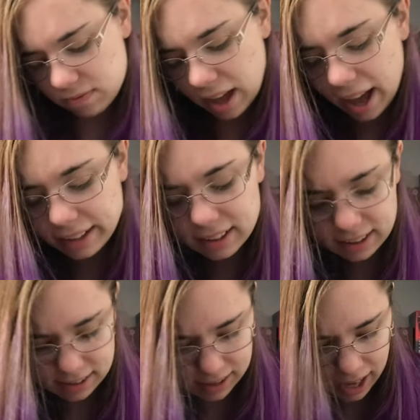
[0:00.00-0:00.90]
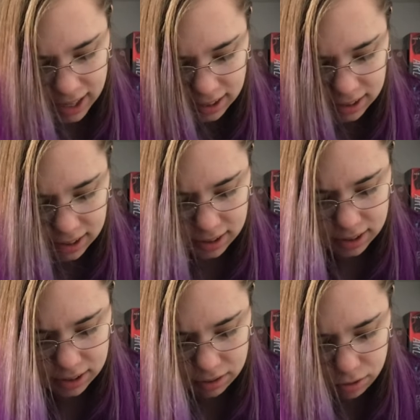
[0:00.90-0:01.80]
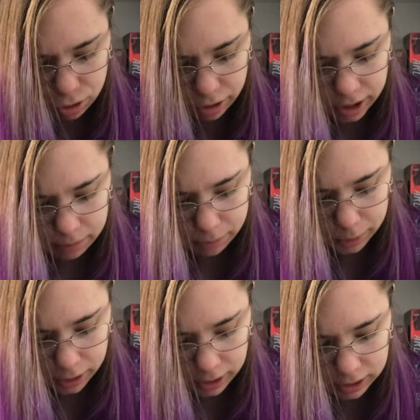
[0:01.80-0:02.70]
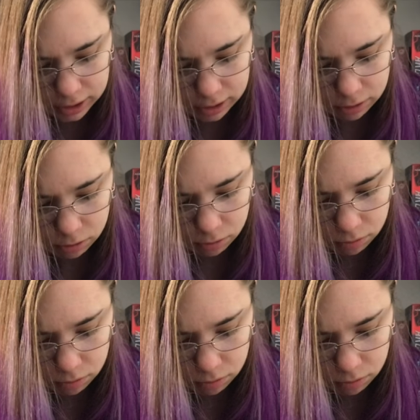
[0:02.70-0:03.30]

I guess the drain plug is